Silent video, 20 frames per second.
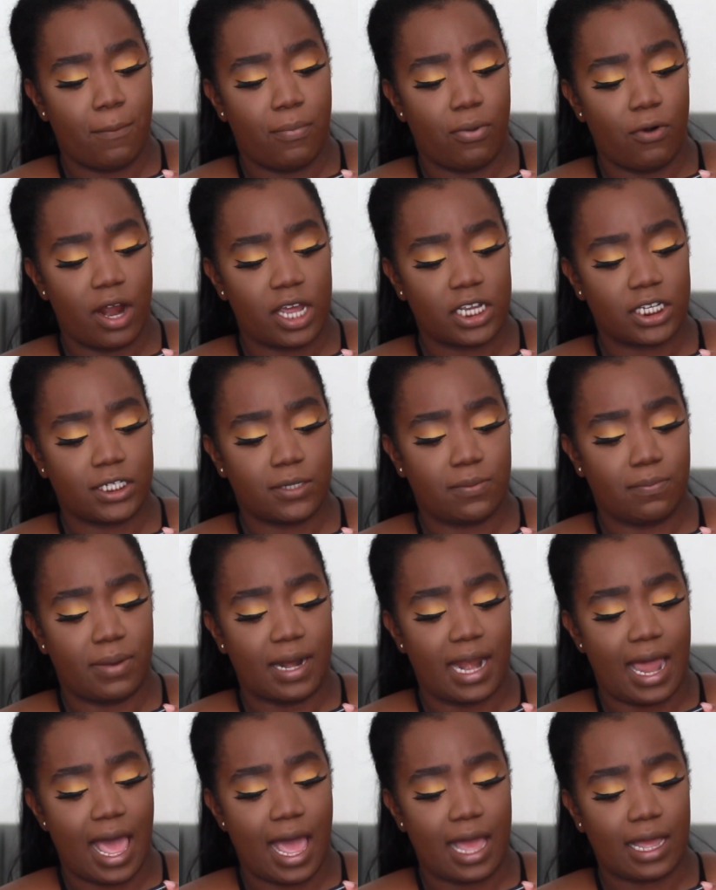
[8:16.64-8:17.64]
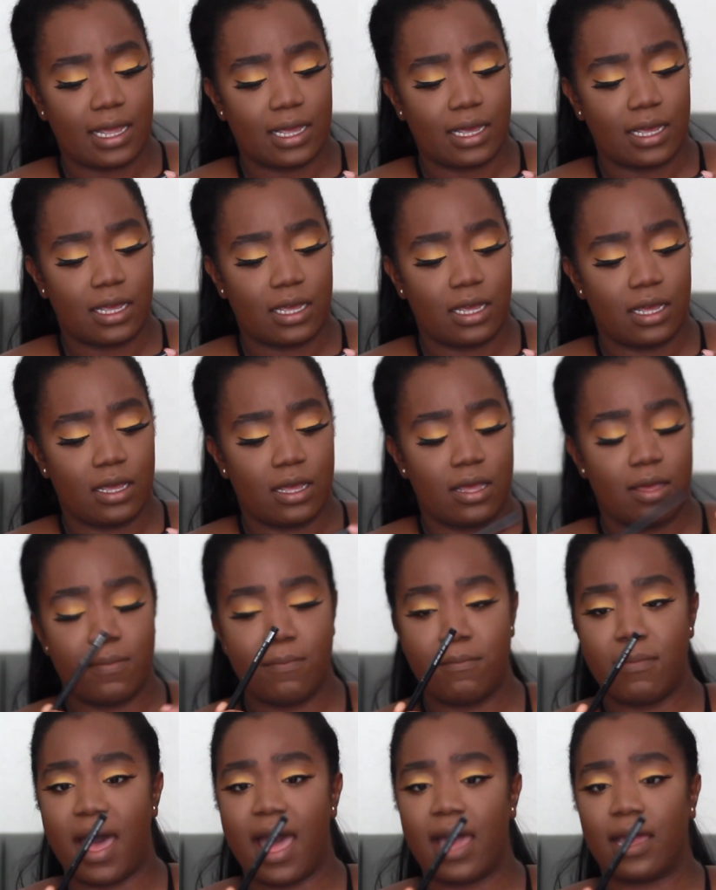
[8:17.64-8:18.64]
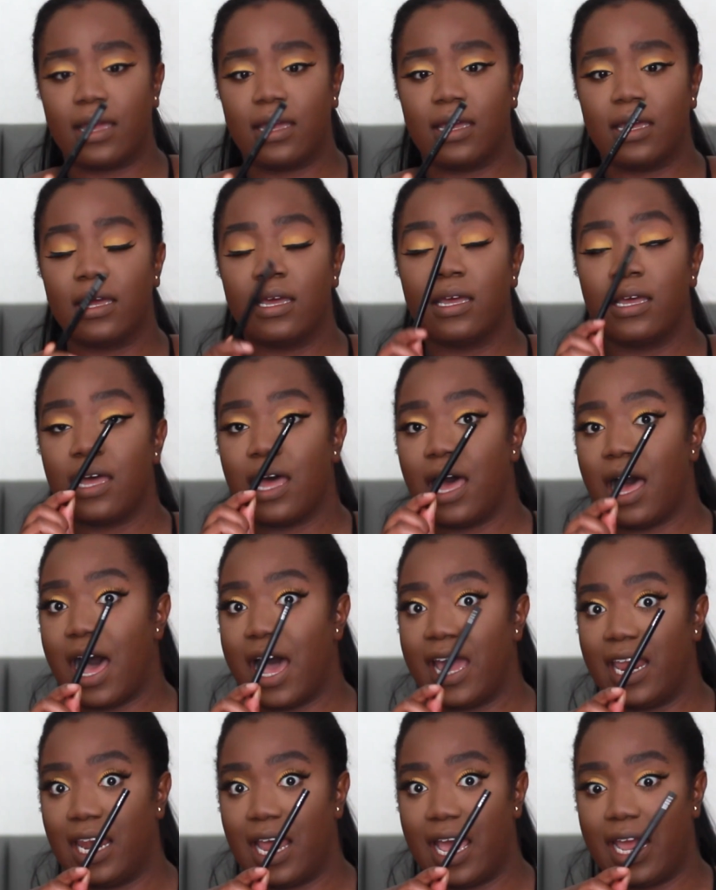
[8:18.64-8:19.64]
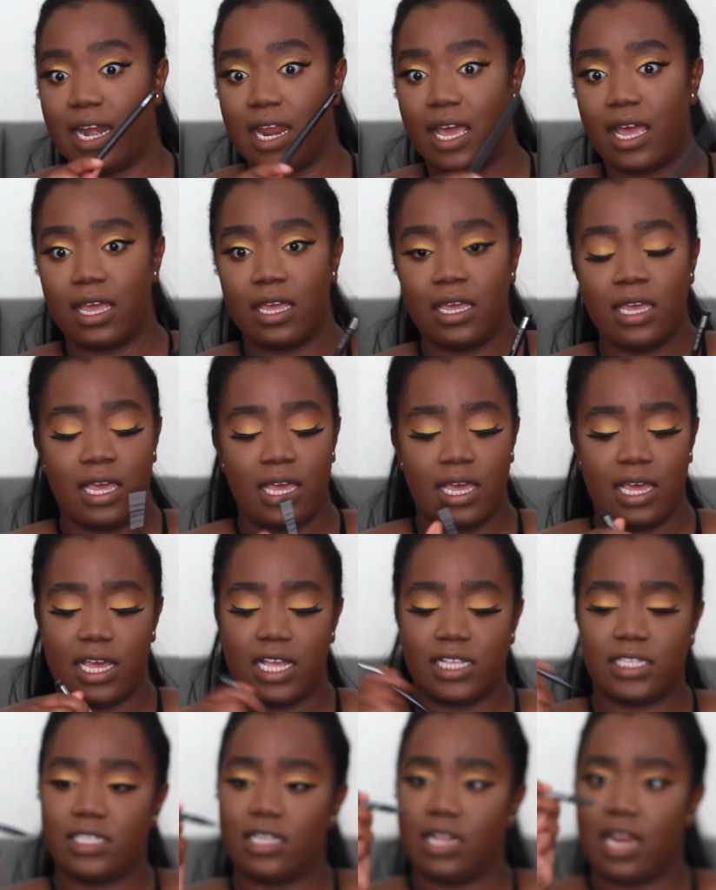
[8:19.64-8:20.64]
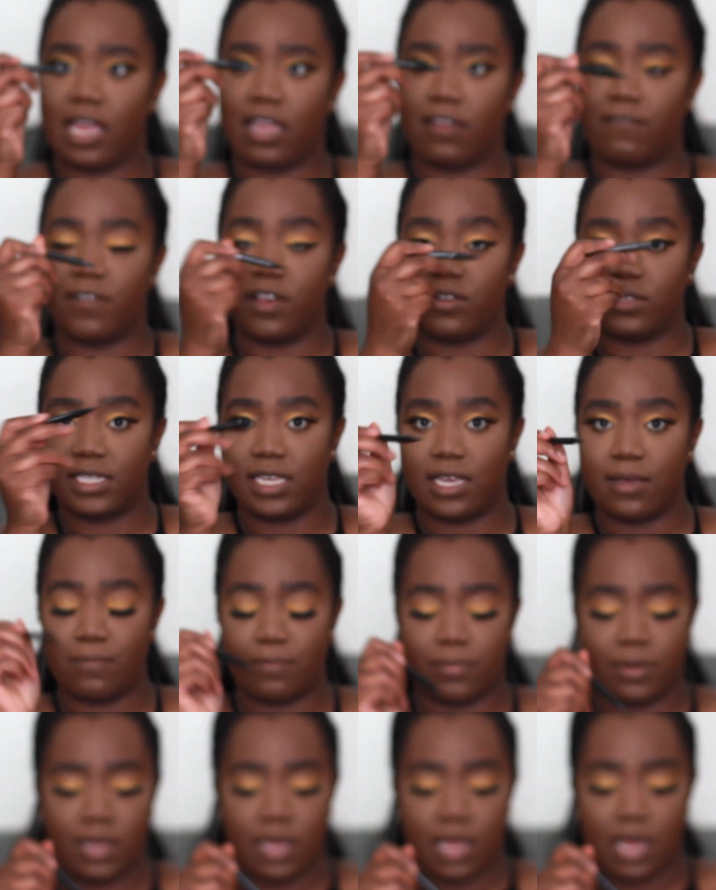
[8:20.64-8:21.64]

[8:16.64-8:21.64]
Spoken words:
Brush Black MAC eyeliner. It's like a felt tip.